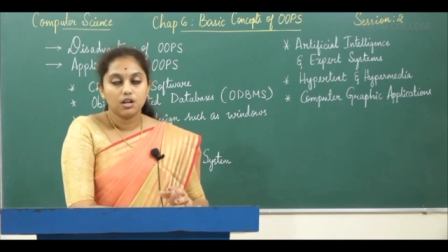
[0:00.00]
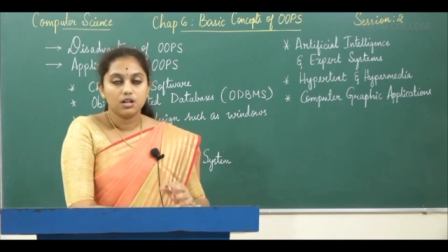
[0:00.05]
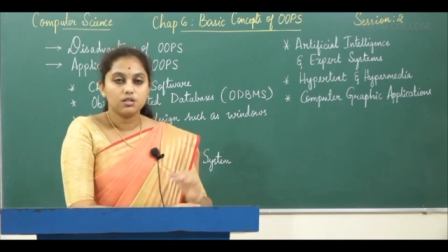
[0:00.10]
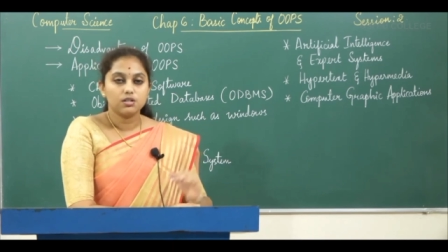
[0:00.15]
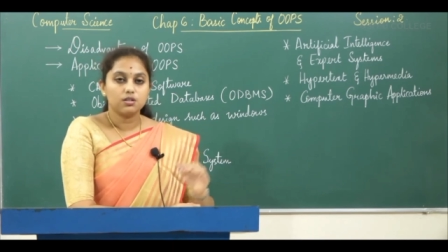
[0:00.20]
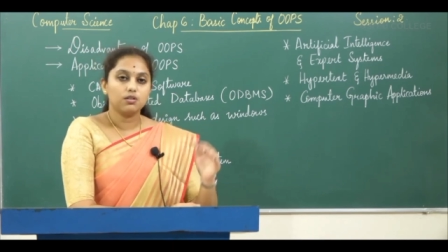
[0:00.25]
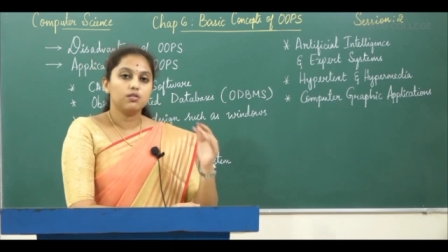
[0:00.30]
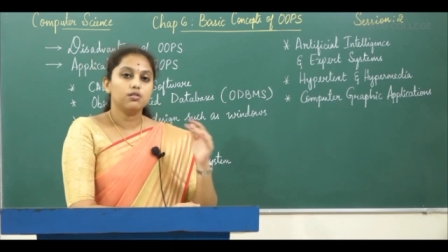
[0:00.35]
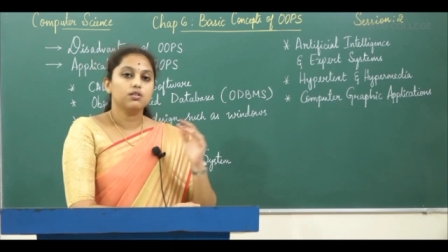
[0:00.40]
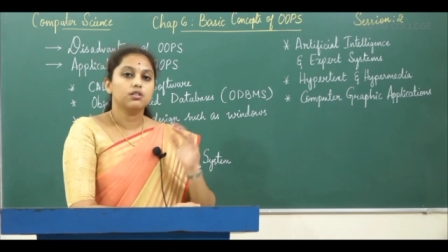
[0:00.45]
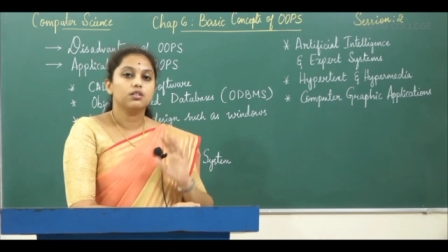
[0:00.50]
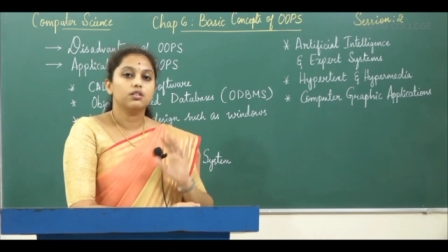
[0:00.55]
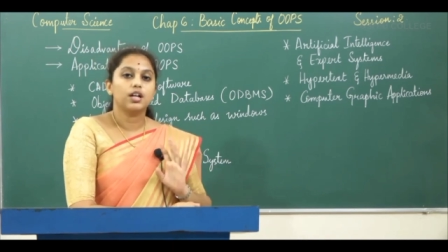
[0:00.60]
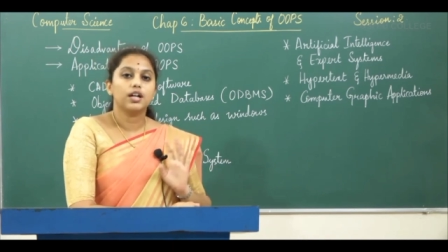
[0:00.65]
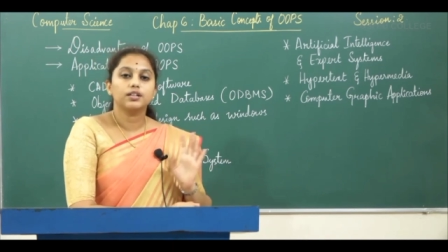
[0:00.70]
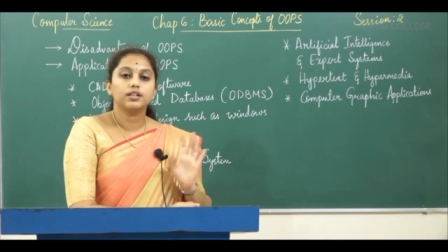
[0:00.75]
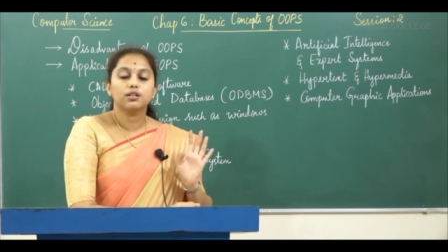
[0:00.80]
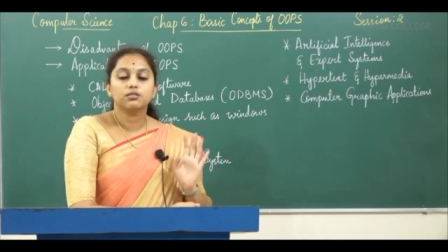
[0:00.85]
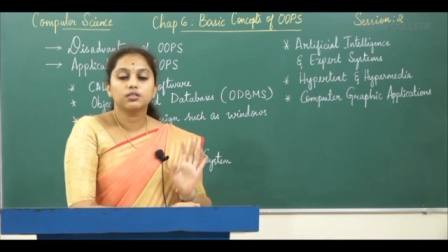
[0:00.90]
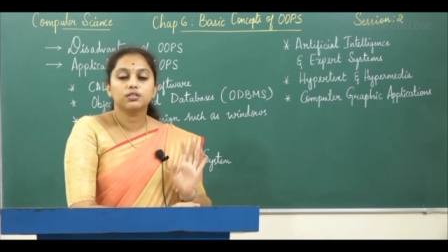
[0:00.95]
So
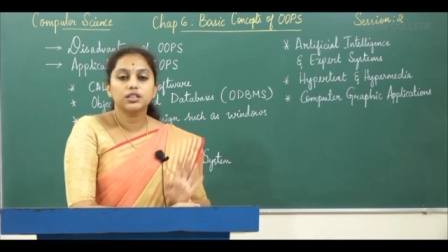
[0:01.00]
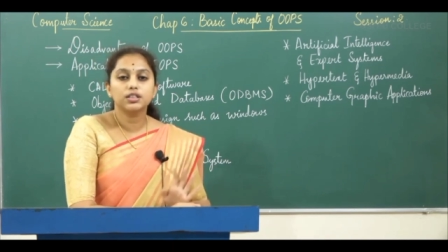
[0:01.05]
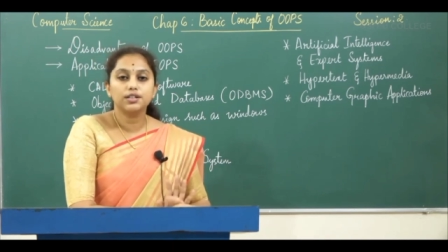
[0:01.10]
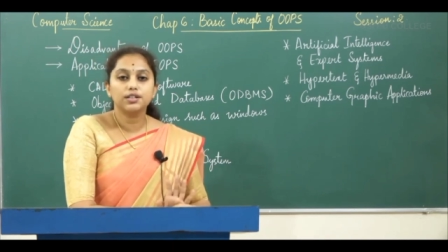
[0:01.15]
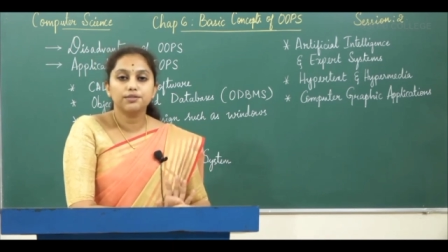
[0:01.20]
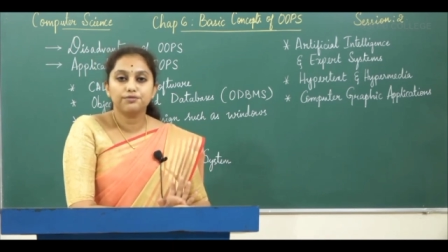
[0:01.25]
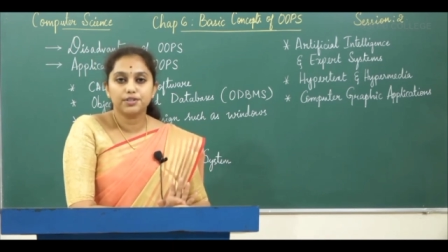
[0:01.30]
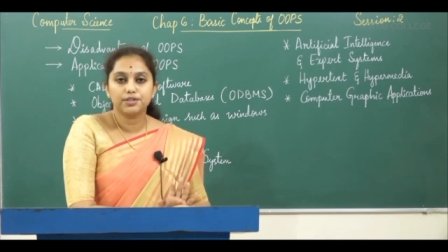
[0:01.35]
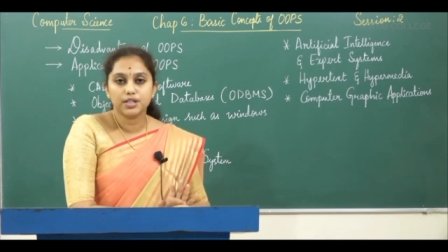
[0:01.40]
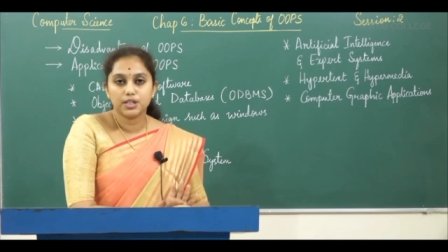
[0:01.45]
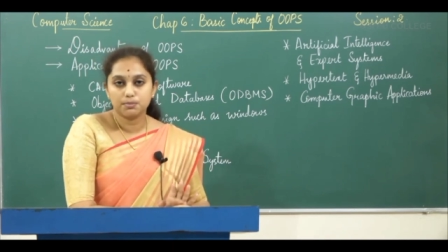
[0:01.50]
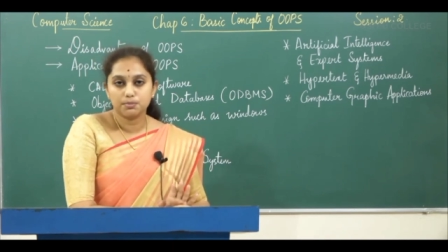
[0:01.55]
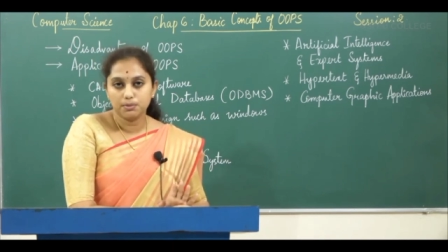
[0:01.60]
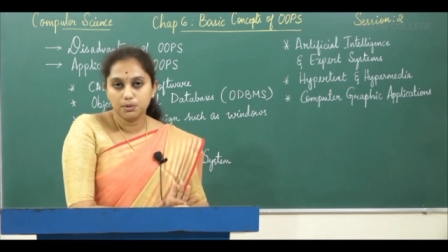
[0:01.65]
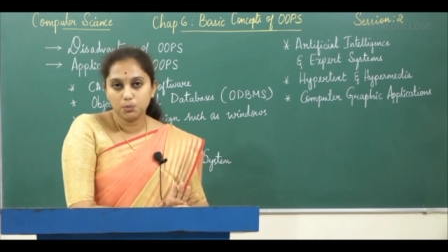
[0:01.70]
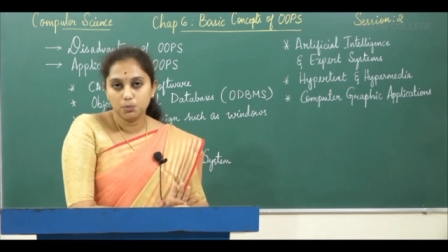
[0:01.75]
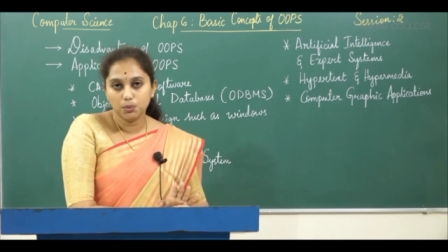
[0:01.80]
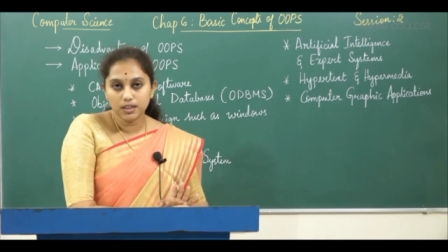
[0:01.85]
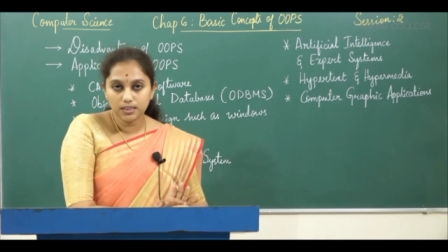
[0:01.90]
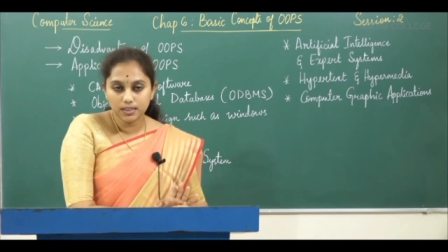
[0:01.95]
write down the difference
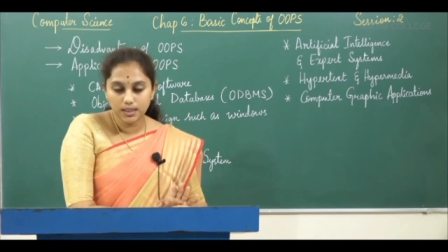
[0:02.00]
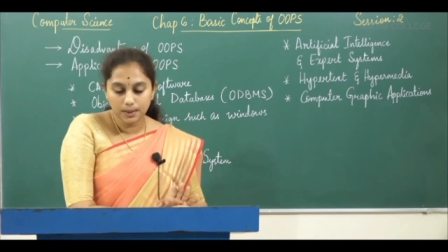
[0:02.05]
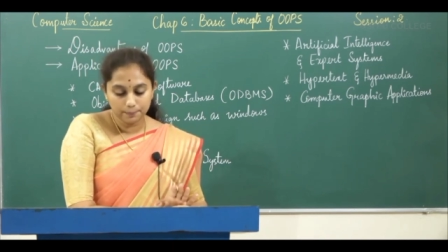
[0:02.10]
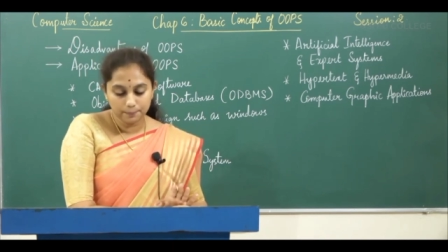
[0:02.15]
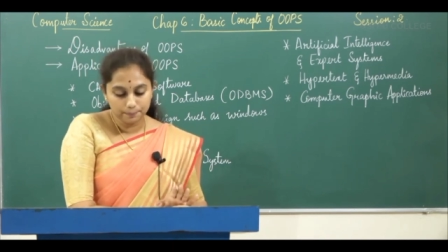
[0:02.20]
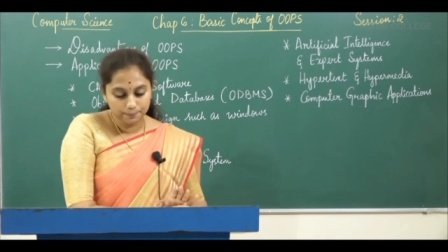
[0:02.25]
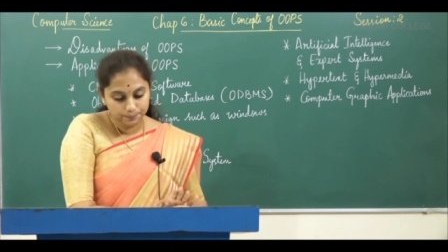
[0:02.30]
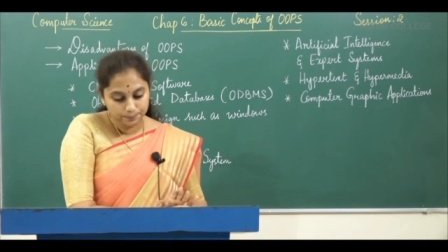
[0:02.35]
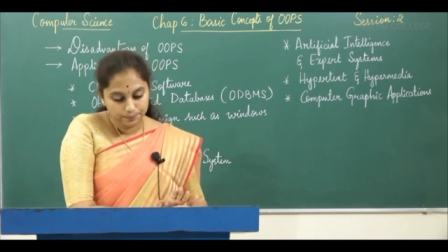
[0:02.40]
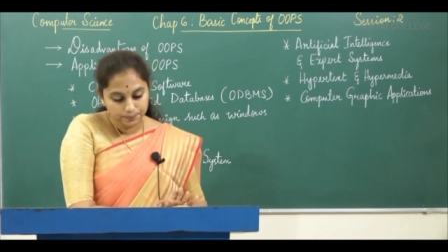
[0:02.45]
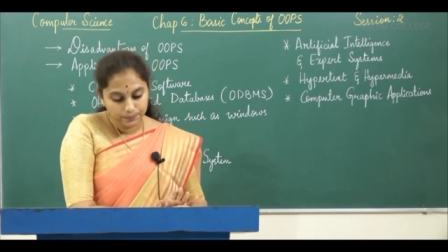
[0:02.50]
between them.